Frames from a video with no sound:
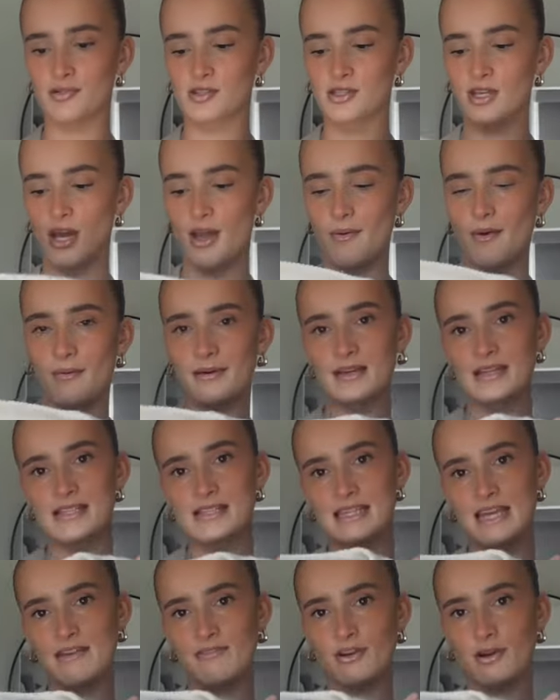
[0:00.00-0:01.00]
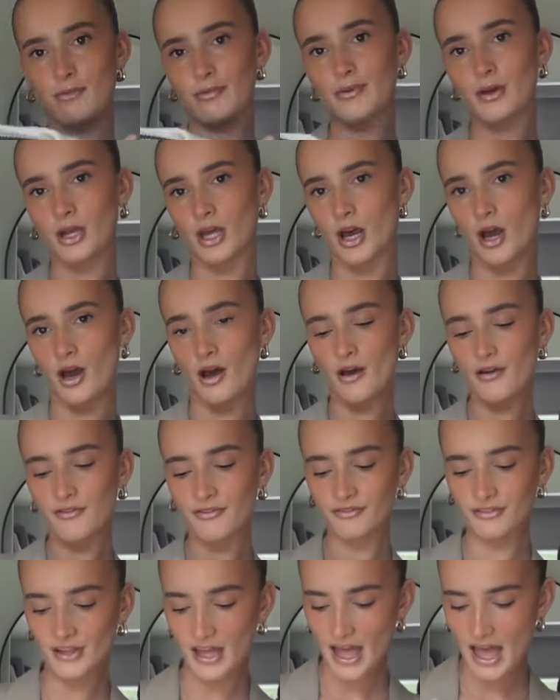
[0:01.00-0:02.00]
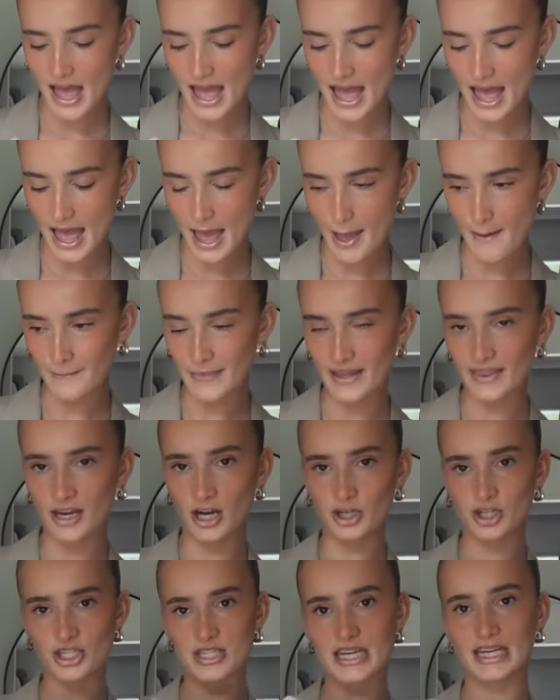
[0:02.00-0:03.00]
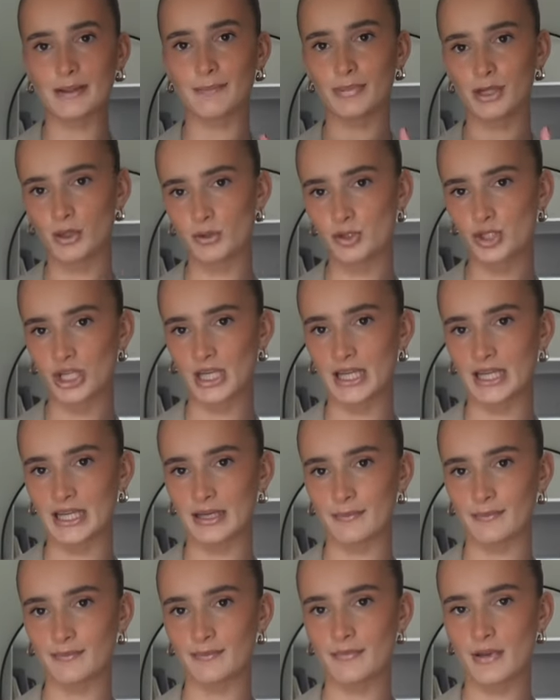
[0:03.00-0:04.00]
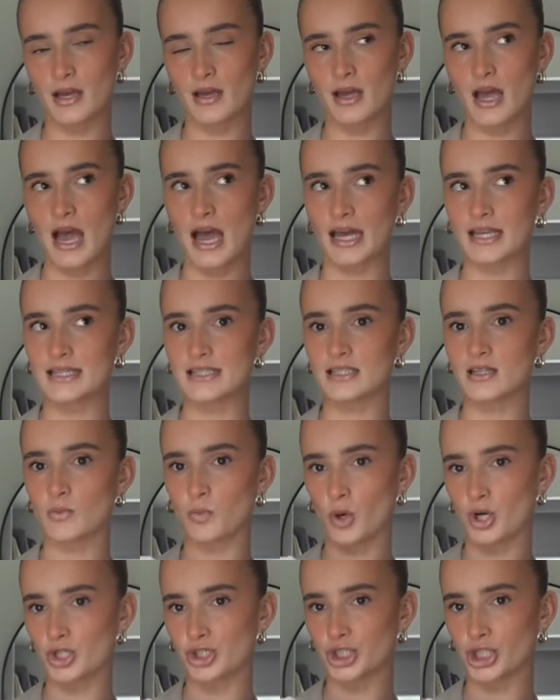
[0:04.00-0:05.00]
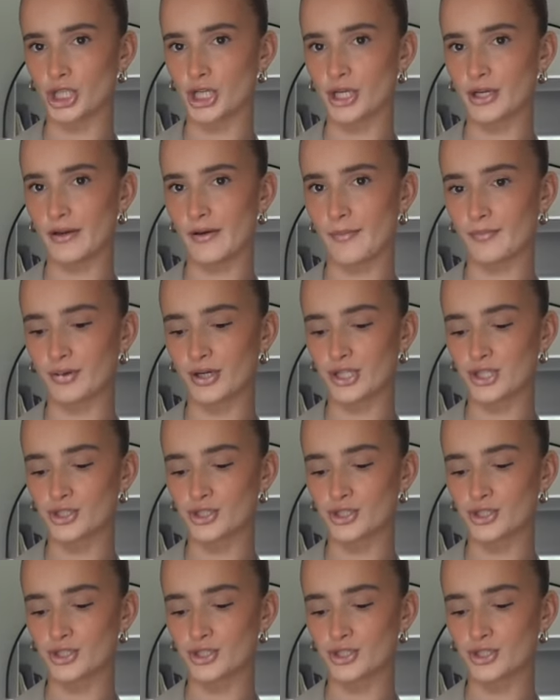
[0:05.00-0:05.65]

So I'm going to see if I can pull it off, and then I just need a blue jean and a white shirt, I'm pretty